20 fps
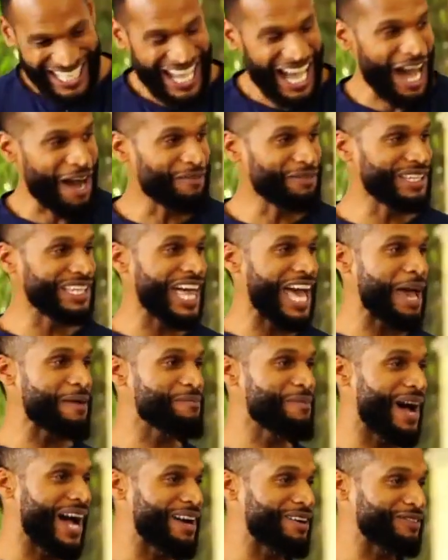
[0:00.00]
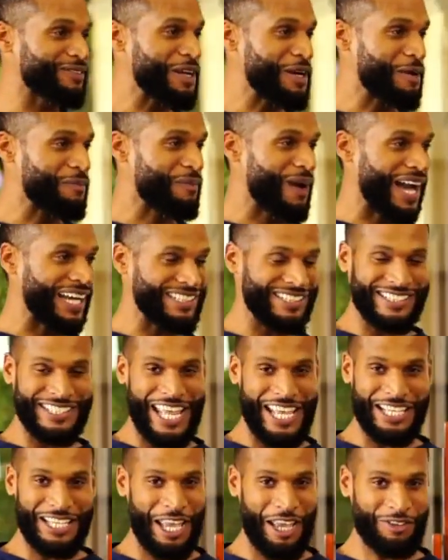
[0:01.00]
I'm glad my
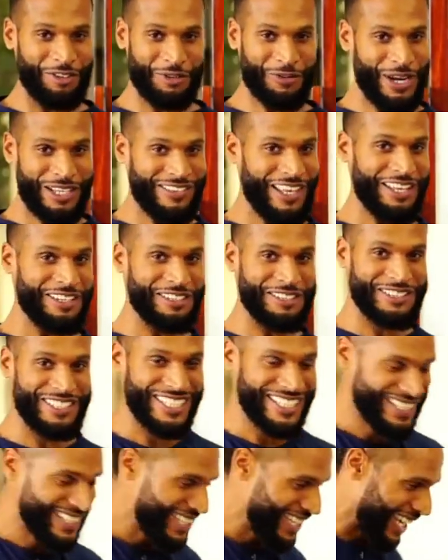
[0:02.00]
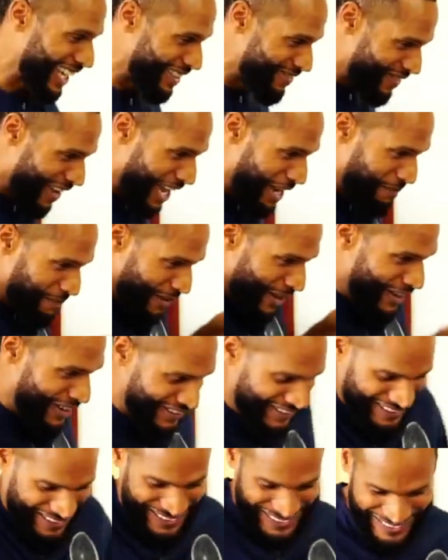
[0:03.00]
snake has risen and my
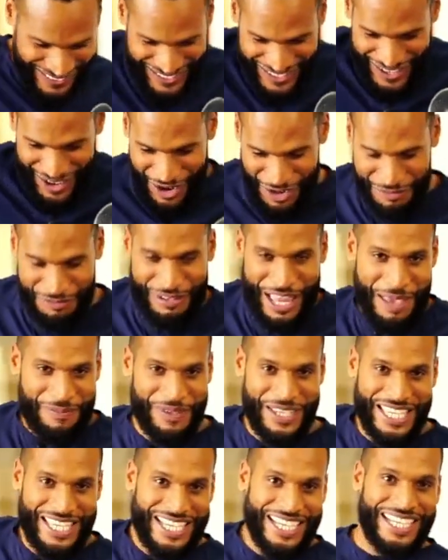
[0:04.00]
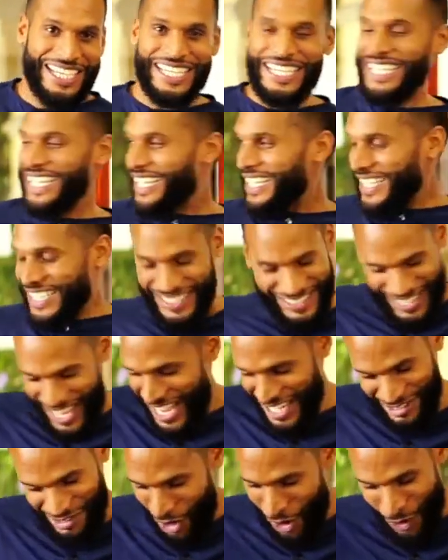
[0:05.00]
birds are flapping.
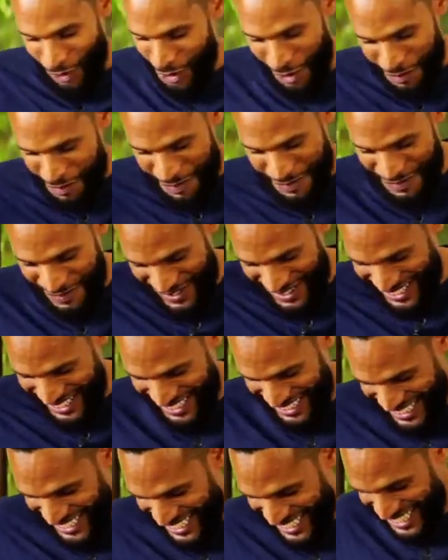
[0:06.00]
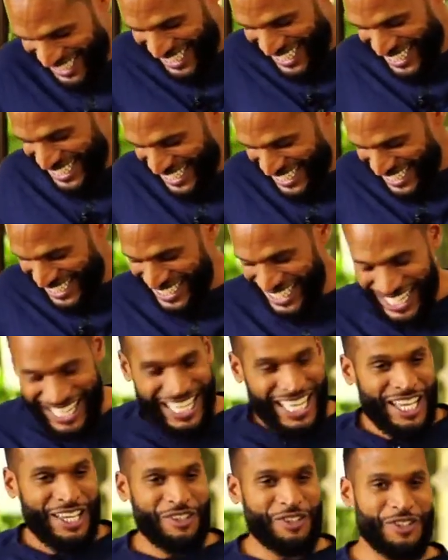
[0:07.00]
I told them.
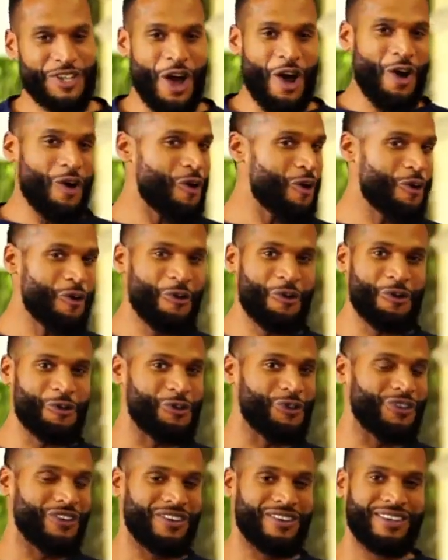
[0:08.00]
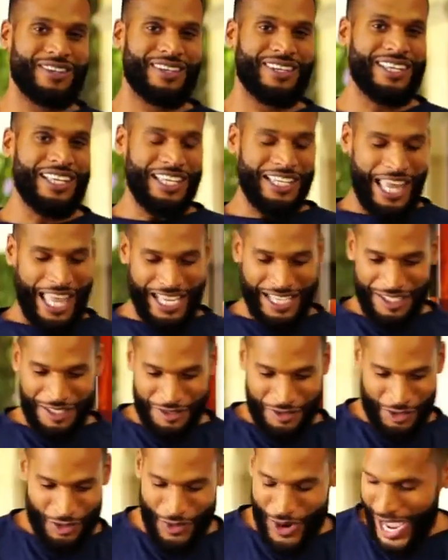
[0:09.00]
No. Like,
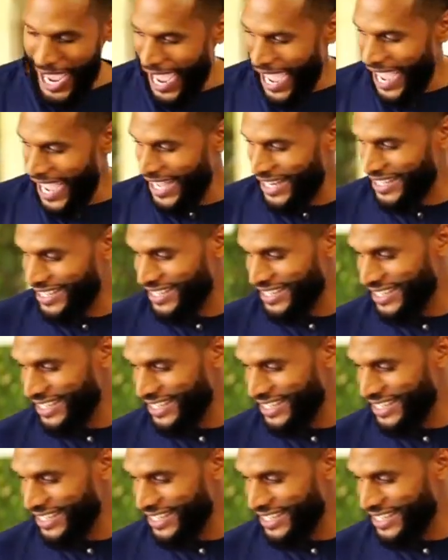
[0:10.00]
you had